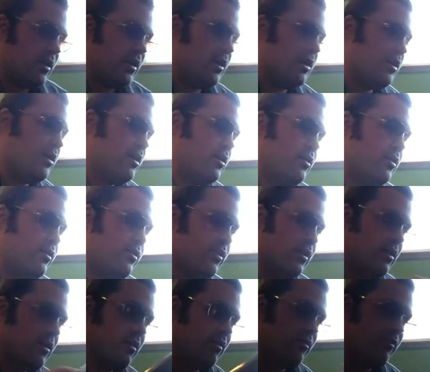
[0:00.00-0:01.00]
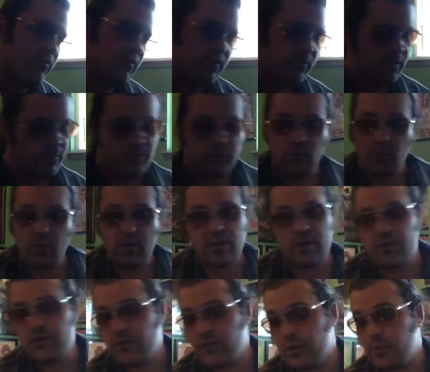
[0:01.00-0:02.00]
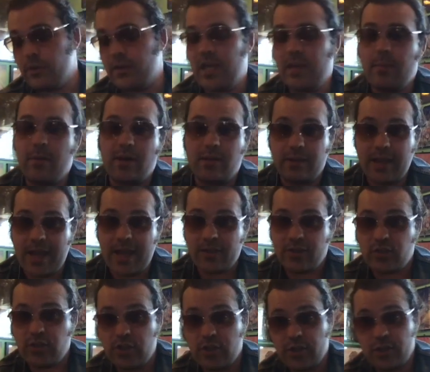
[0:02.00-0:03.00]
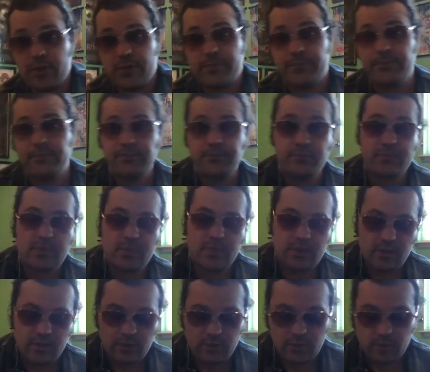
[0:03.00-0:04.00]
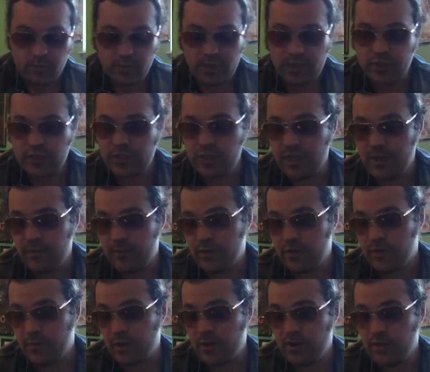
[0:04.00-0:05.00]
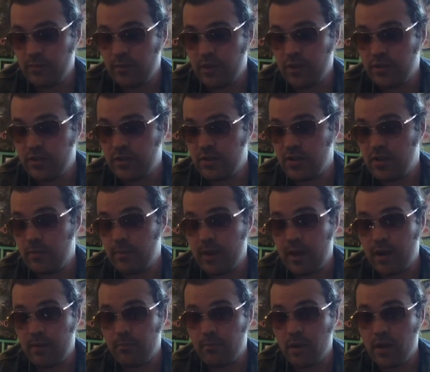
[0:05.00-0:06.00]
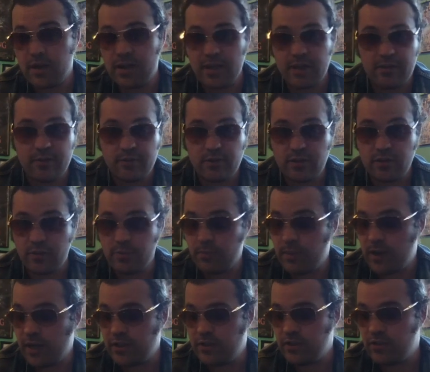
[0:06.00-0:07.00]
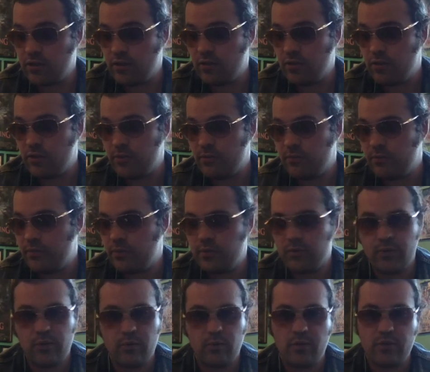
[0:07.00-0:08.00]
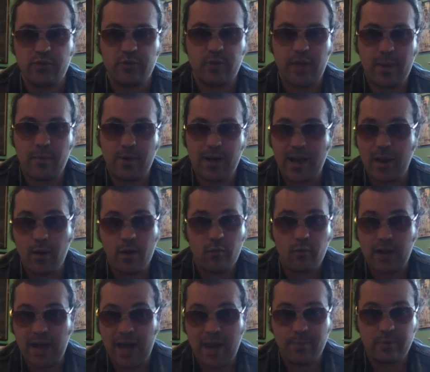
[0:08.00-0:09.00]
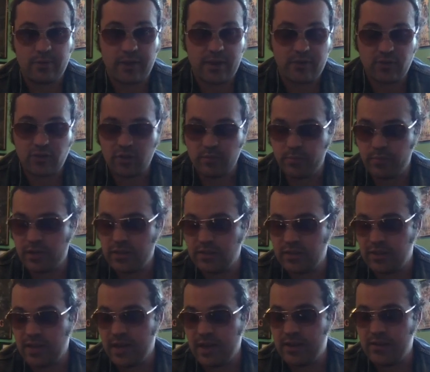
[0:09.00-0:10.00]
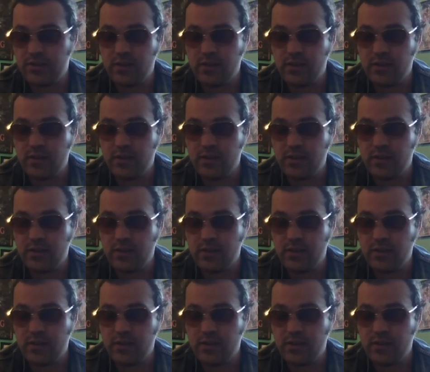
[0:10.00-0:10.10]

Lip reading: is of the one that came out last year, which surprisingly made a decent amount of money, despite, you know, what happened last year. But that is